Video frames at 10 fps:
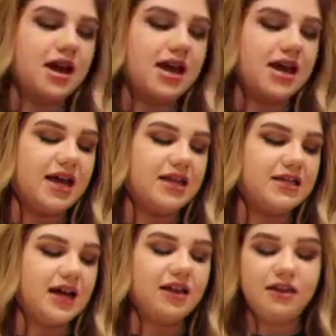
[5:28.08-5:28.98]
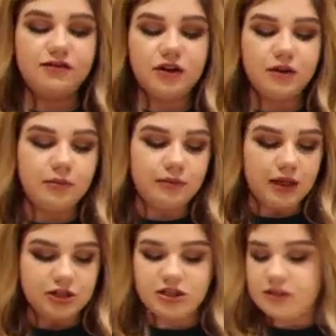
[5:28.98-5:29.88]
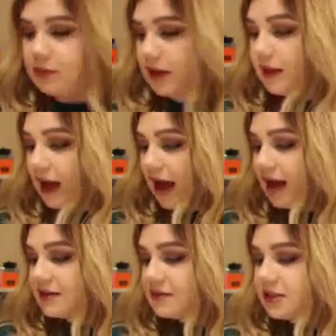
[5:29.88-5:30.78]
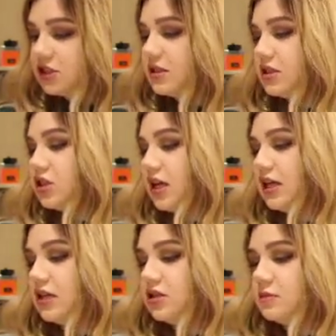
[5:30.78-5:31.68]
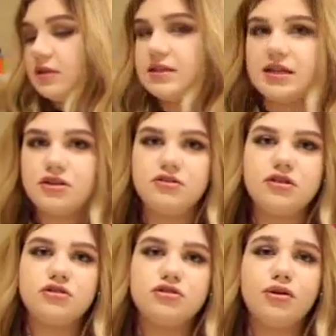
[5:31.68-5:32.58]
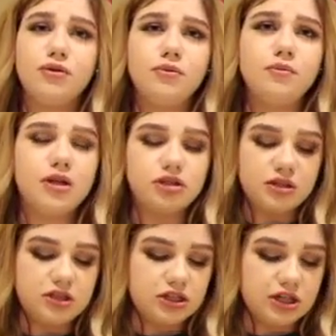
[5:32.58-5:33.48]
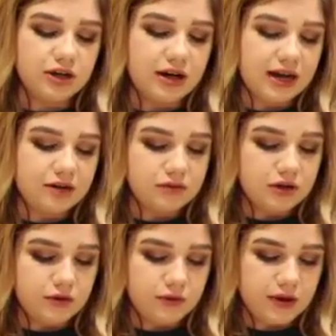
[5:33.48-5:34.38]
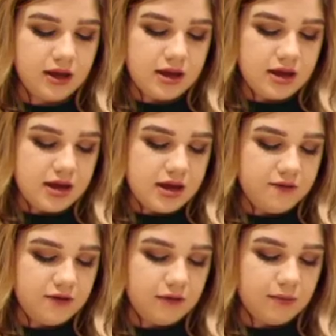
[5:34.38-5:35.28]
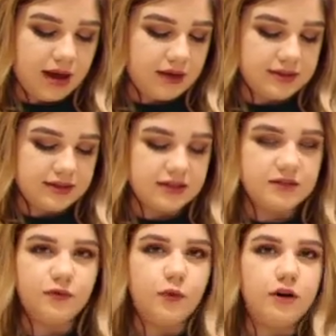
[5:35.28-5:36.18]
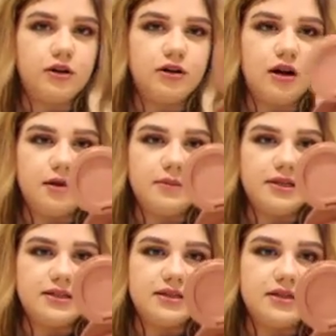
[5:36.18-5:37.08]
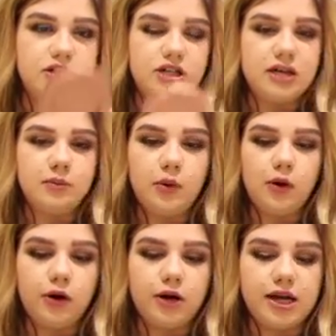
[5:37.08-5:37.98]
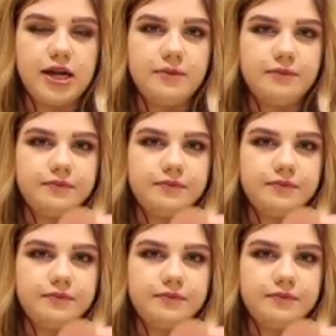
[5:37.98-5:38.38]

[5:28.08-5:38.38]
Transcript: And I love Tarte blushes, but I had to mention this shade just because I used it so much this year. I don't know if you can buy this at Sephora or not, but it's in the shade Party.